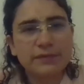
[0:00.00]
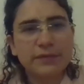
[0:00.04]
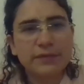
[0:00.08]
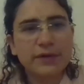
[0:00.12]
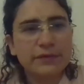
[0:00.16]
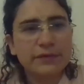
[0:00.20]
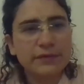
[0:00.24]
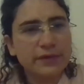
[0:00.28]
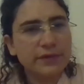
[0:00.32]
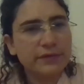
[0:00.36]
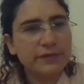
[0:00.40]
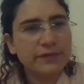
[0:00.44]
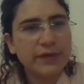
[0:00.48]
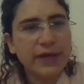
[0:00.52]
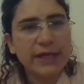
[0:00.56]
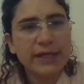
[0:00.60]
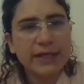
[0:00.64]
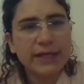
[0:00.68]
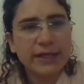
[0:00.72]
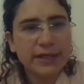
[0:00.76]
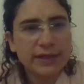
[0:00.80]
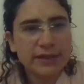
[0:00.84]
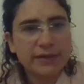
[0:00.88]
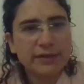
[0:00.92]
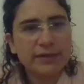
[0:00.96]

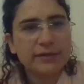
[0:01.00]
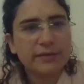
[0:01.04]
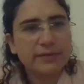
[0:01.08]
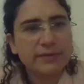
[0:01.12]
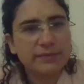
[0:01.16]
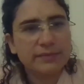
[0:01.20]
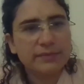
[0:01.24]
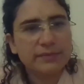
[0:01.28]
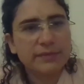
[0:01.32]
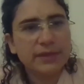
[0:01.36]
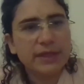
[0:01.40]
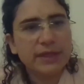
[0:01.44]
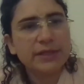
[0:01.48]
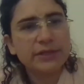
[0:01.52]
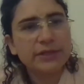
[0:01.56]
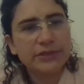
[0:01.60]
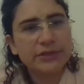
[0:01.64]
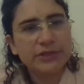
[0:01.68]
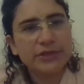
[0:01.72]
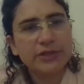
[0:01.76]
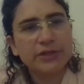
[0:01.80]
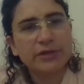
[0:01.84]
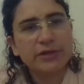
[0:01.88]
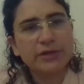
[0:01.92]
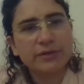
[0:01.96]
Vedic
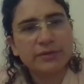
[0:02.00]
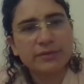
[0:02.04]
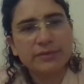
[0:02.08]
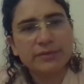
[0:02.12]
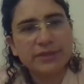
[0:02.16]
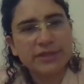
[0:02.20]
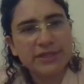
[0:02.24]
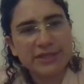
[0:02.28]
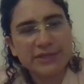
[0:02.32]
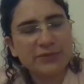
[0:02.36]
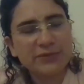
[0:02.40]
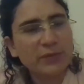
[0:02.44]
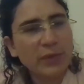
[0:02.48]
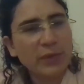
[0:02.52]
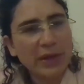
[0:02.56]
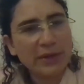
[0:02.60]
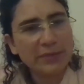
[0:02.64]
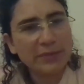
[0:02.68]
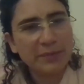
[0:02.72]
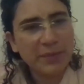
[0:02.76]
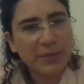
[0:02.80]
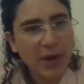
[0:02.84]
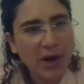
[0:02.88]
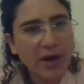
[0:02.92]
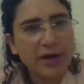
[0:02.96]
literature, just
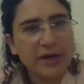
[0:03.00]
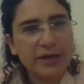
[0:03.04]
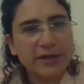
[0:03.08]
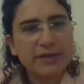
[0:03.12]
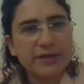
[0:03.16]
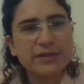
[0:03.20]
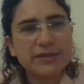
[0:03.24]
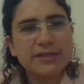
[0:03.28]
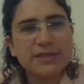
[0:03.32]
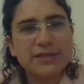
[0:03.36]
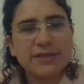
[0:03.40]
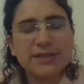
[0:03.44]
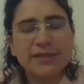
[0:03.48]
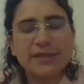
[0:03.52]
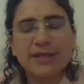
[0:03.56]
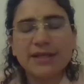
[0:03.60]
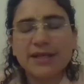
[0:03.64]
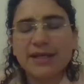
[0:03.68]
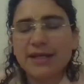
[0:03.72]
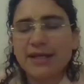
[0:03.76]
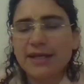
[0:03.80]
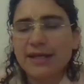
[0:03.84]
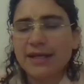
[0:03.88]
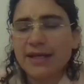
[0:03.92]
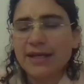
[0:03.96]
one part.
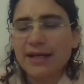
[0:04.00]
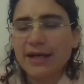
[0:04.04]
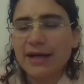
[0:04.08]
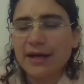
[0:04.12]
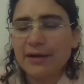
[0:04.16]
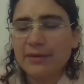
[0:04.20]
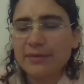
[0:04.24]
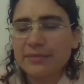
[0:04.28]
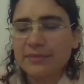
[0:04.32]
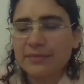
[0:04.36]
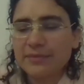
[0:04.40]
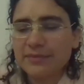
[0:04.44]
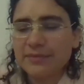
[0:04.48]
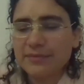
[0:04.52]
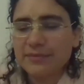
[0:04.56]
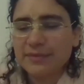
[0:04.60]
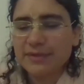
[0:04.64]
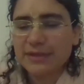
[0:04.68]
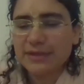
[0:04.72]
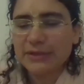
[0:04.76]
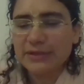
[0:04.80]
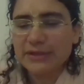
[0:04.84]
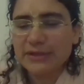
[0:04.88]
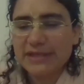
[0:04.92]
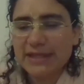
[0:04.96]

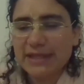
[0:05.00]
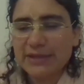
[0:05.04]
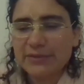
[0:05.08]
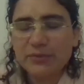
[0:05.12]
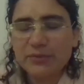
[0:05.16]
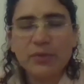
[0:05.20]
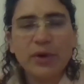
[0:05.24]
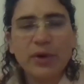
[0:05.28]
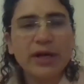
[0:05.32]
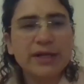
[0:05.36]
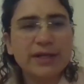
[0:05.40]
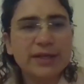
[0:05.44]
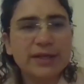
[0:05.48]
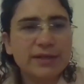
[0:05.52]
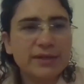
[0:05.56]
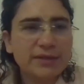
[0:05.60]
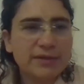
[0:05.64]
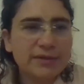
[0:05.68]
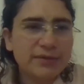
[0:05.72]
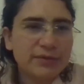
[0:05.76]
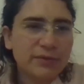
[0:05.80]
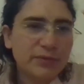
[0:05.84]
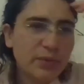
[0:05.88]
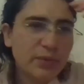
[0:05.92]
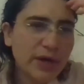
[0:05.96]
You said
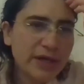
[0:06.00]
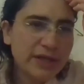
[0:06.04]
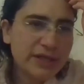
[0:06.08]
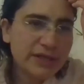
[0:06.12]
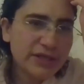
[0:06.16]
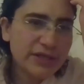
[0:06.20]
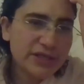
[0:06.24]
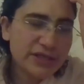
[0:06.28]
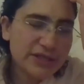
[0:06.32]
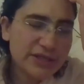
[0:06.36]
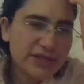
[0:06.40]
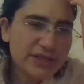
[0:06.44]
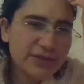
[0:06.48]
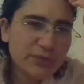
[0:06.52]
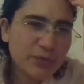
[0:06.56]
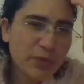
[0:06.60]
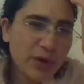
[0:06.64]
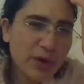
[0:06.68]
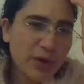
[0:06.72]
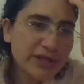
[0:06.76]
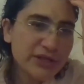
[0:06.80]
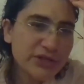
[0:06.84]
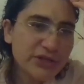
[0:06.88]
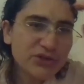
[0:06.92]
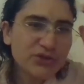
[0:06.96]
one
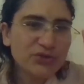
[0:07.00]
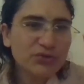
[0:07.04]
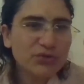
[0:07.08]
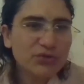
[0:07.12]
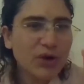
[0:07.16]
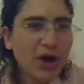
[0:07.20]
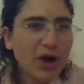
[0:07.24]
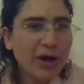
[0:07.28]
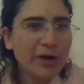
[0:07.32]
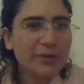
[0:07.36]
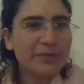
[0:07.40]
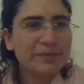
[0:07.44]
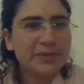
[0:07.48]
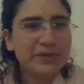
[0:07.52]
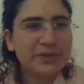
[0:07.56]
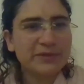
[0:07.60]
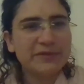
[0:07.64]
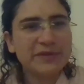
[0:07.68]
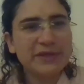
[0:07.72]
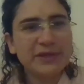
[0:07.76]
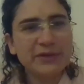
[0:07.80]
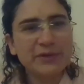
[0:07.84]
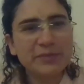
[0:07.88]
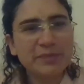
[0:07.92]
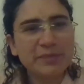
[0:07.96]
drop
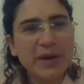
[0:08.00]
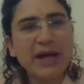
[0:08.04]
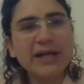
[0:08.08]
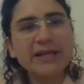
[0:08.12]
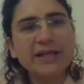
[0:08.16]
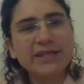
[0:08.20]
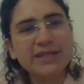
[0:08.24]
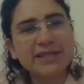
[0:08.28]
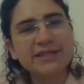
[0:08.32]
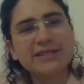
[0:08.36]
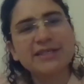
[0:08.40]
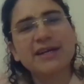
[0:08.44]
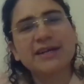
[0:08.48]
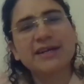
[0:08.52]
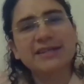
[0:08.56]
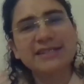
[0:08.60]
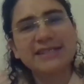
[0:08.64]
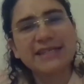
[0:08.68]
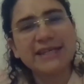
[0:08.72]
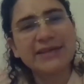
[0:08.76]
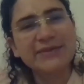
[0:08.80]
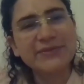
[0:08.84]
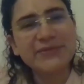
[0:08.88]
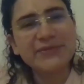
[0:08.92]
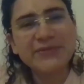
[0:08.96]
of the
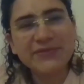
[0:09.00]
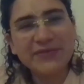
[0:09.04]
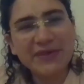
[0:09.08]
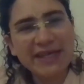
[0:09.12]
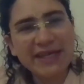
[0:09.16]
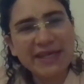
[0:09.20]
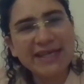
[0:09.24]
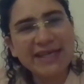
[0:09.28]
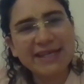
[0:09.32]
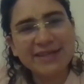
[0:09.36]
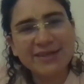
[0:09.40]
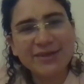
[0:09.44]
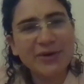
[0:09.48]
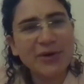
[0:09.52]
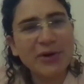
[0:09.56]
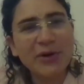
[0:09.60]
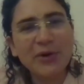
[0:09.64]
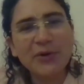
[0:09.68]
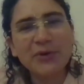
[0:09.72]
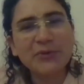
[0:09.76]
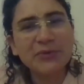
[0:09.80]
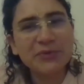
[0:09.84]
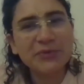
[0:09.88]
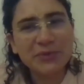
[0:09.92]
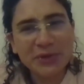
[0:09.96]
Upanishads can feed the
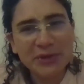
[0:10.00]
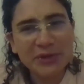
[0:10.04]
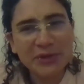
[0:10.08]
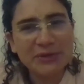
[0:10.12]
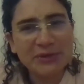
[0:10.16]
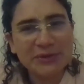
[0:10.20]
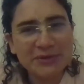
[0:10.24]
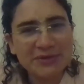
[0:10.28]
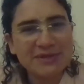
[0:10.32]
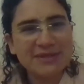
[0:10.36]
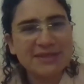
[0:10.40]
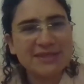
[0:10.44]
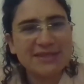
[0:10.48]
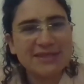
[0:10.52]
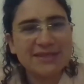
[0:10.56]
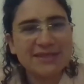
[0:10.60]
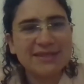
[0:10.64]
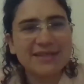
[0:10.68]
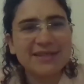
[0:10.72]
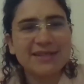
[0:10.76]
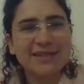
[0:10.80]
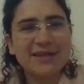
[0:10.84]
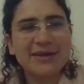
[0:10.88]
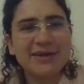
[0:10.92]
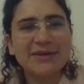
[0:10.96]
whole world.
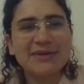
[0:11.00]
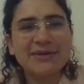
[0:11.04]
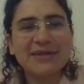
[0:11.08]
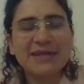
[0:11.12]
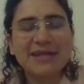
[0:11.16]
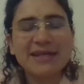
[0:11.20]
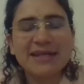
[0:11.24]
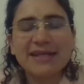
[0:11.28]
You know,